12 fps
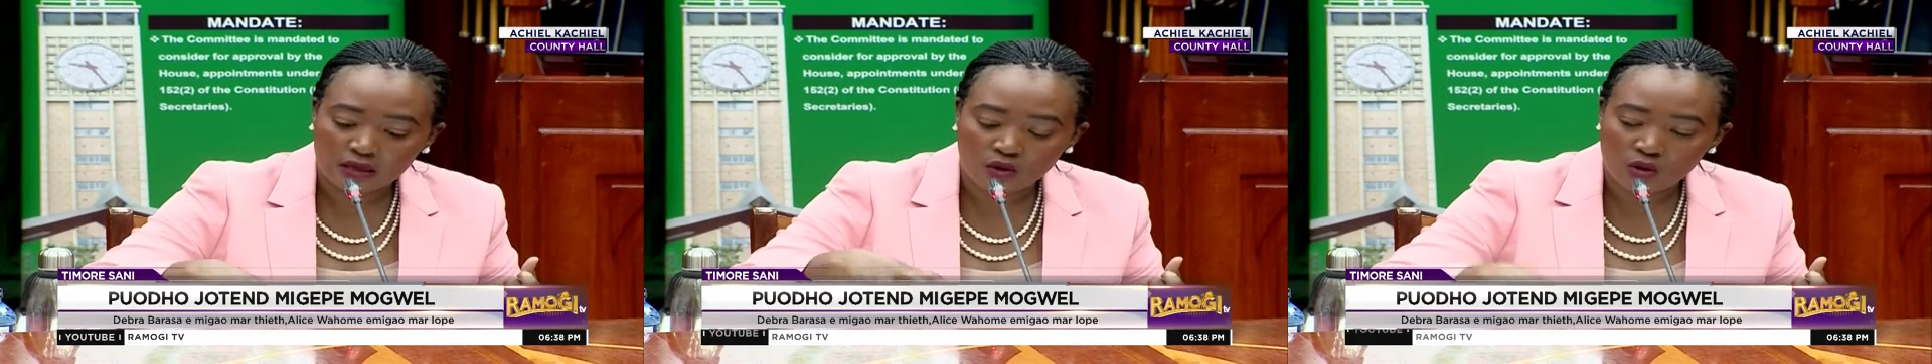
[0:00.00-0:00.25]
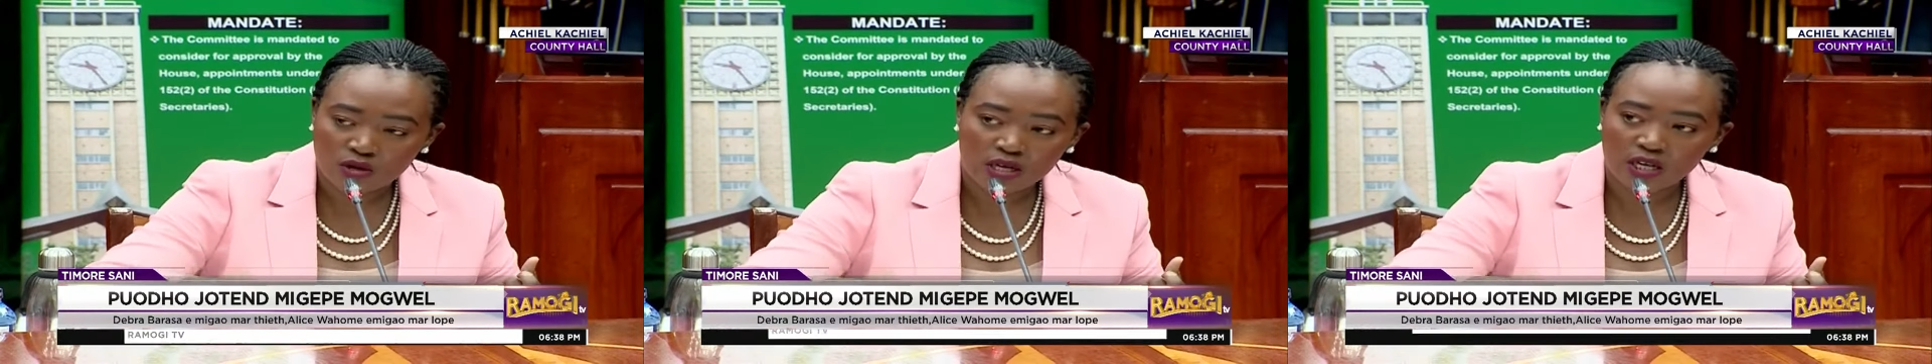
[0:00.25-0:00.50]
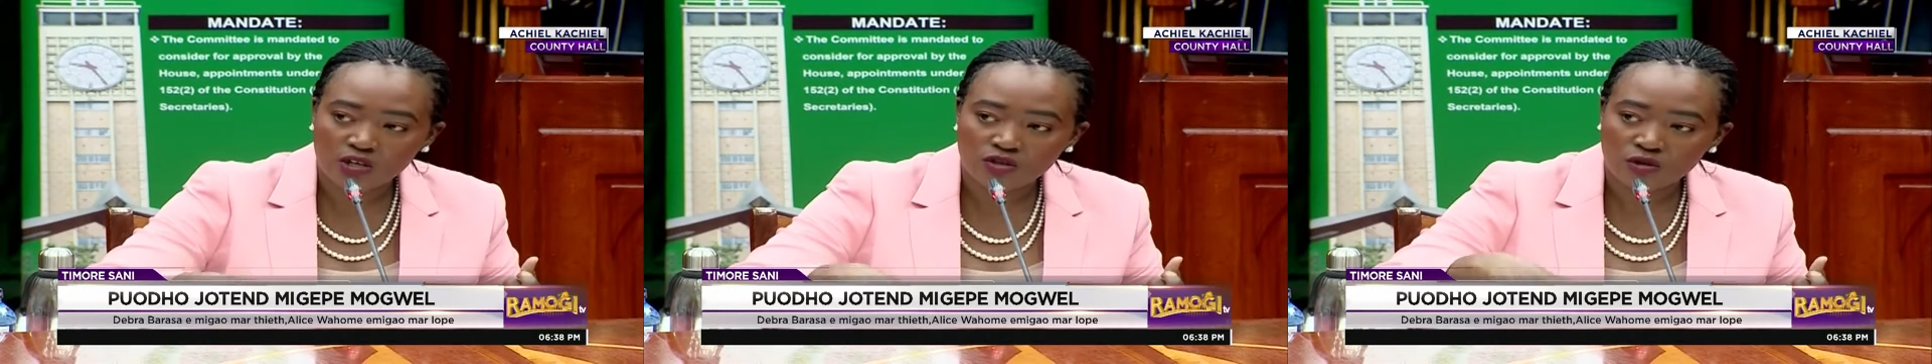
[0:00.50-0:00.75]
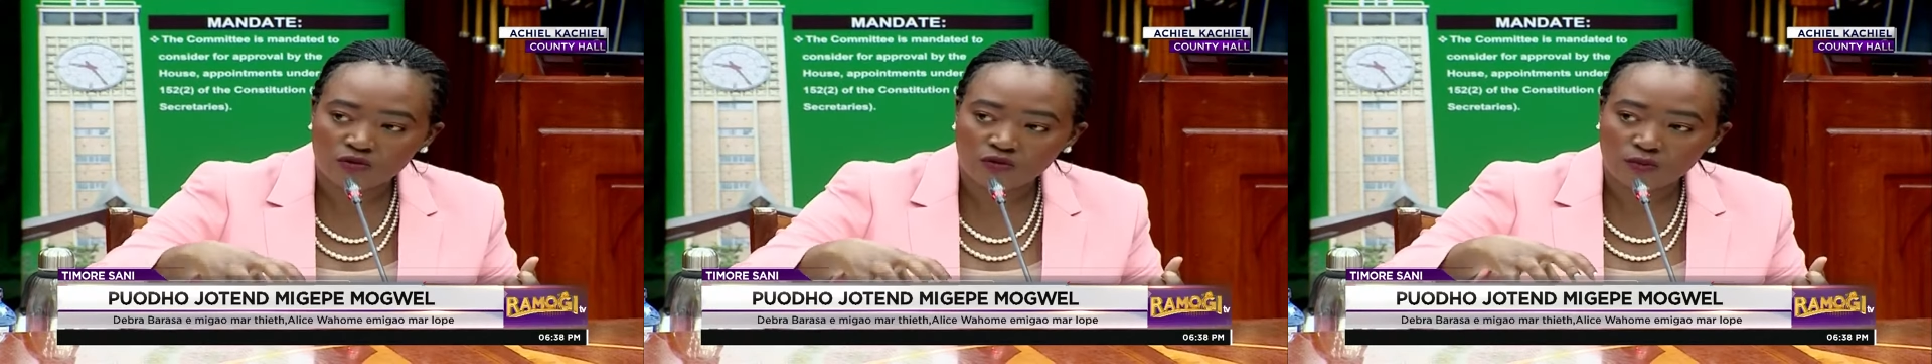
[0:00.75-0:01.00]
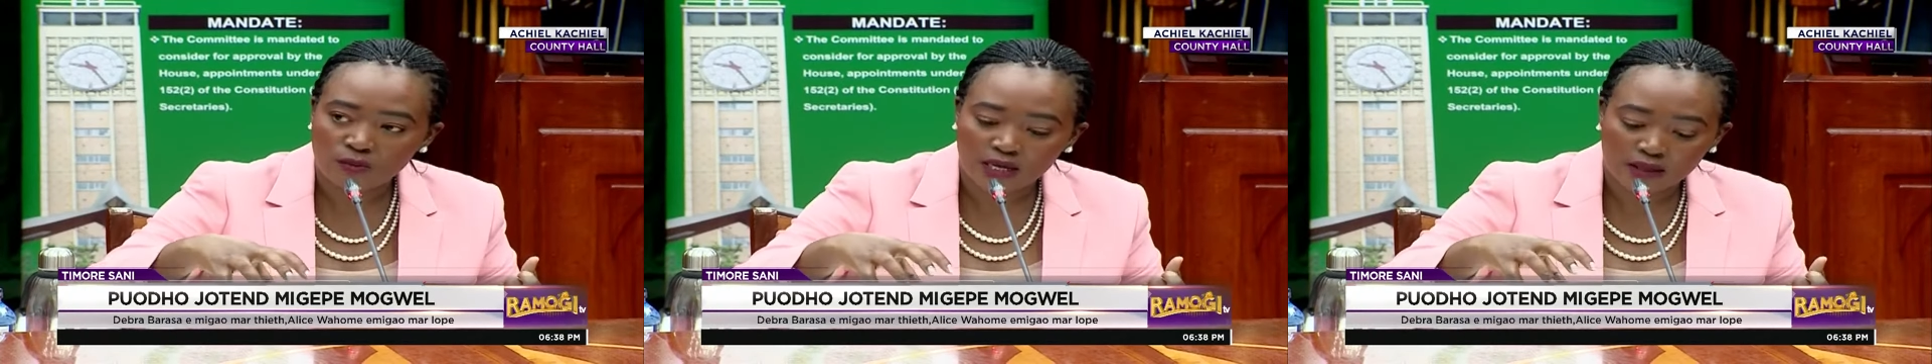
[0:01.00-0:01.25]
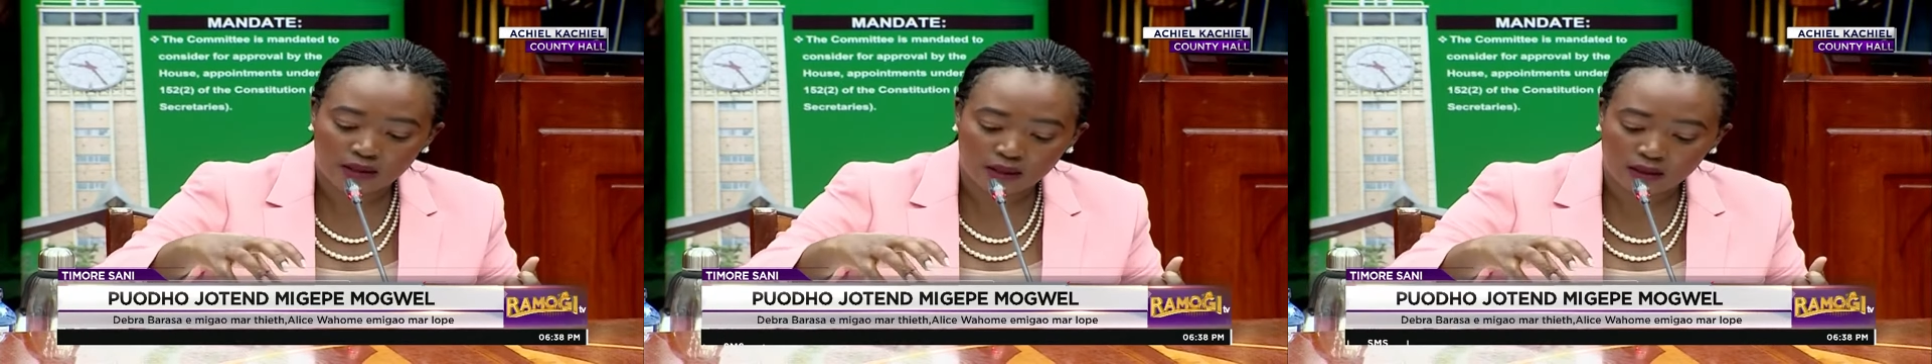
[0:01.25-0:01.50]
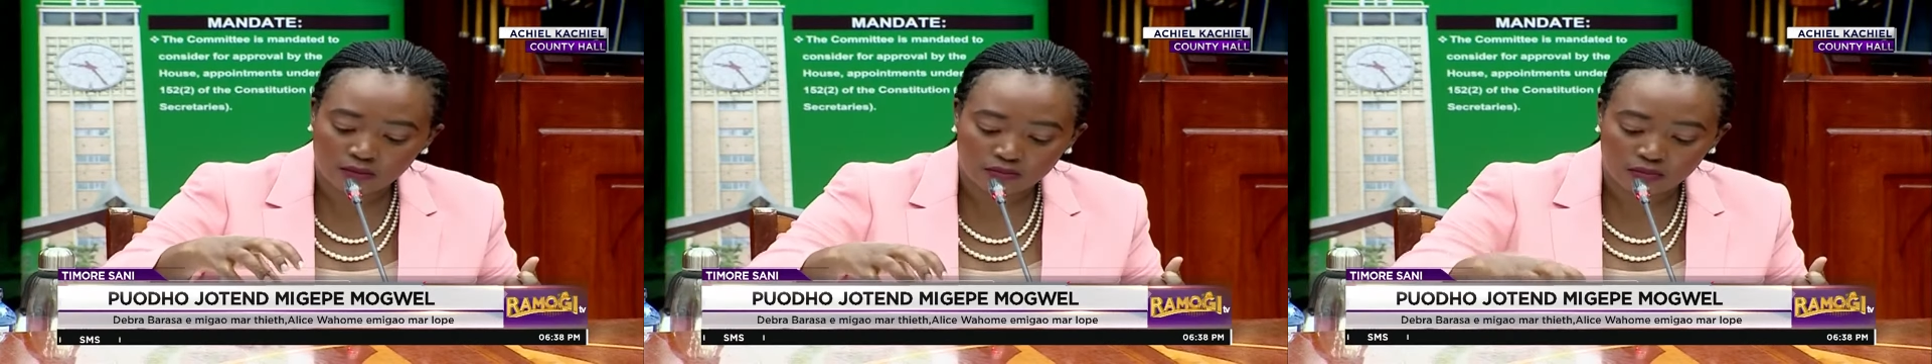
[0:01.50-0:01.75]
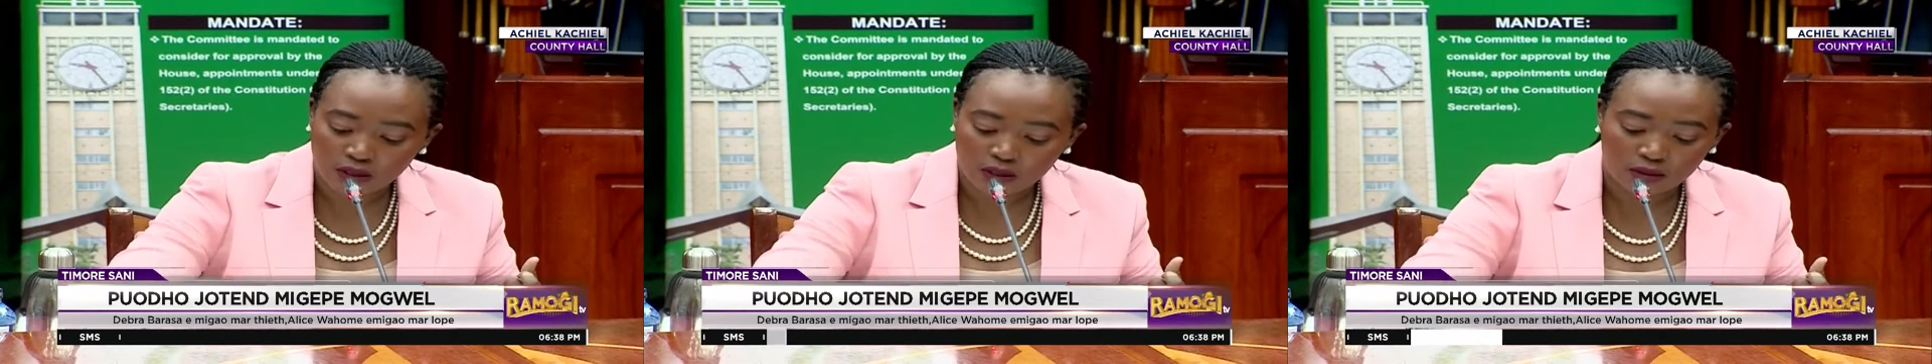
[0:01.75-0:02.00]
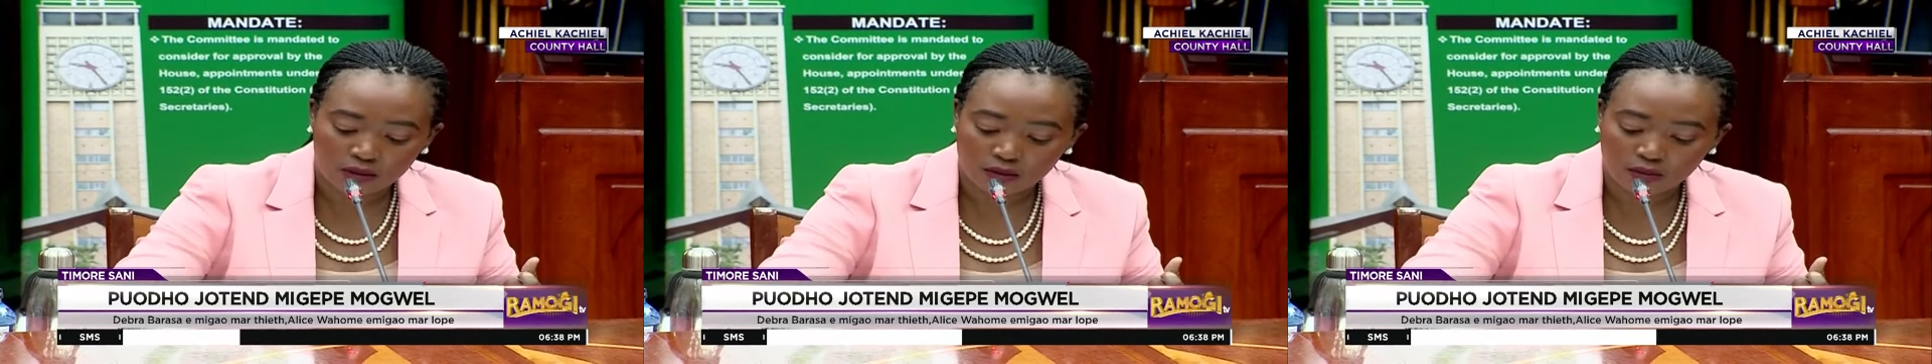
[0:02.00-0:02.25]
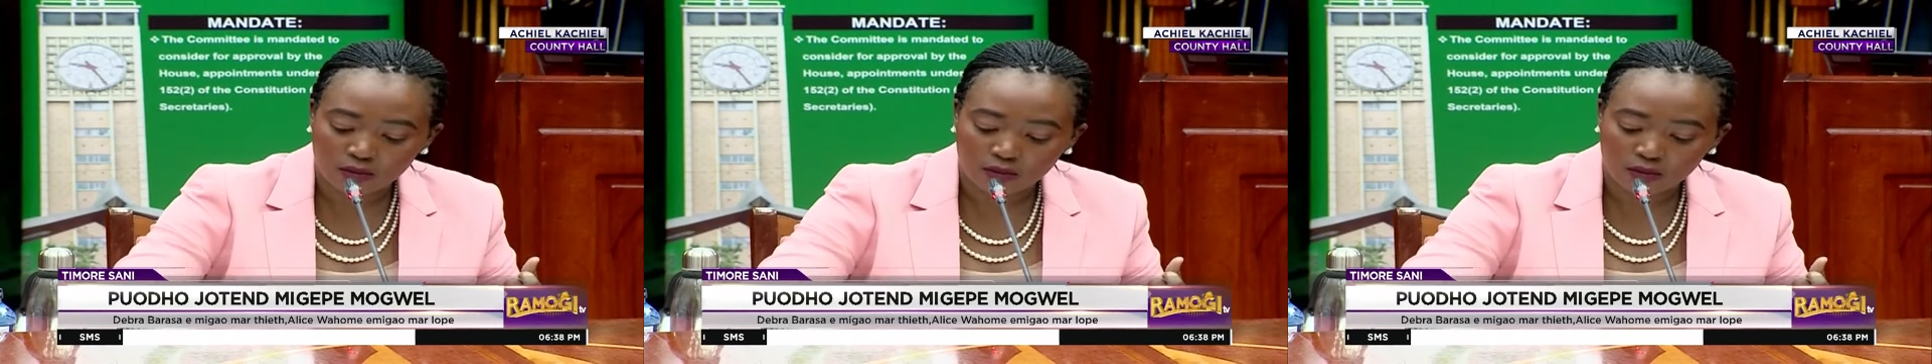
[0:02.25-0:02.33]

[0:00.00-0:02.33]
coordination by the uh,